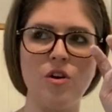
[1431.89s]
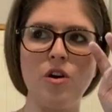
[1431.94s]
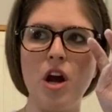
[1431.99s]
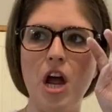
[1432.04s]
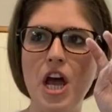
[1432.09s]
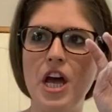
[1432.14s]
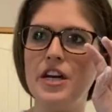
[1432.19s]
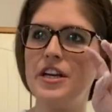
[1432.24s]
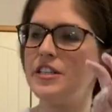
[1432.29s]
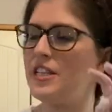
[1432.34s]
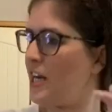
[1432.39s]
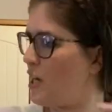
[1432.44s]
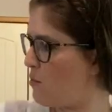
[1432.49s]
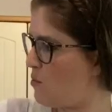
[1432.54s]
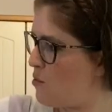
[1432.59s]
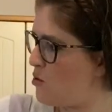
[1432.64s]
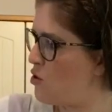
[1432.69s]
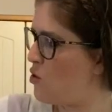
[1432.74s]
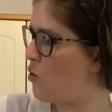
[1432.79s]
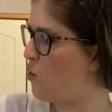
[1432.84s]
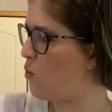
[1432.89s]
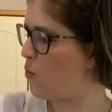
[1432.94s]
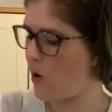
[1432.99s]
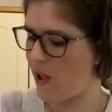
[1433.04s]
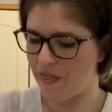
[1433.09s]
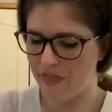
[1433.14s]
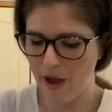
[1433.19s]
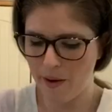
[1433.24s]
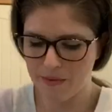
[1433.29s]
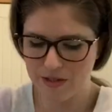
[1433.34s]
or does anyone know
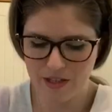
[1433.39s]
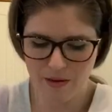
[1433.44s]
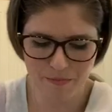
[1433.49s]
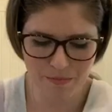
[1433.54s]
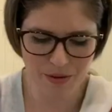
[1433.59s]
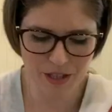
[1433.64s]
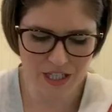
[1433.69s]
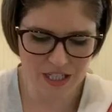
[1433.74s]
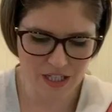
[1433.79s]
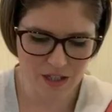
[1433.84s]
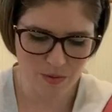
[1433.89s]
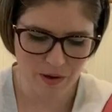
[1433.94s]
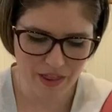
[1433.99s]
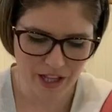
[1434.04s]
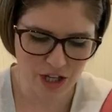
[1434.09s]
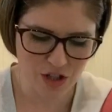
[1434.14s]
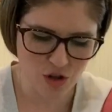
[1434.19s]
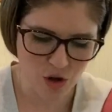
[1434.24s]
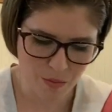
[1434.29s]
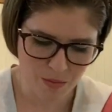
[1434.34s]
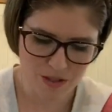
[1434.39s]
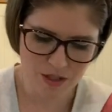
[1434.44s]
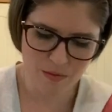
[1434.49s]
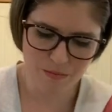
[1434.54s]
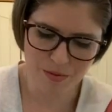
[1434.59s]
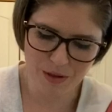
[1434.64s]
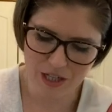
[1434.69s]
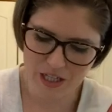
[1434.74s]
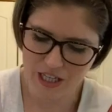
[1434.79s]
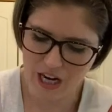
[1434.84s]
when that was completed, when that job was
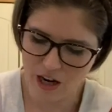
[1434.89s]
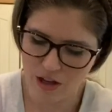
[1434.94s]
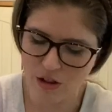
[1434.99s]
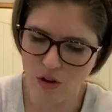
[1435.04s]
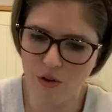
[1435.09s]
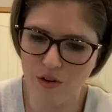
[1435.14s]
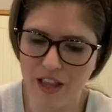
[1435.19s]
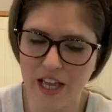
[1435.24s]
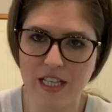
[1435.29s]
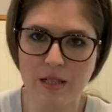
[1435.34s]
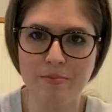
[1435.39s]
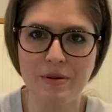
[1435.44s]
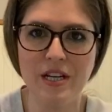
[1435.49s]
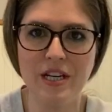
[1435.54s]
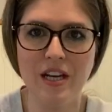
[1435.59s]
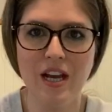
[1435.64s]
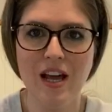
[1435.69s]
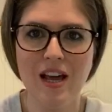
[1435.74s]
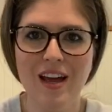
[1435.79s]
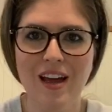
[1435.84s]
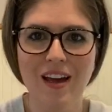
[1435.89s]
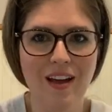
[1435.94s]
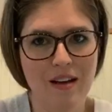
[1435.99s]
completed, how long that's been,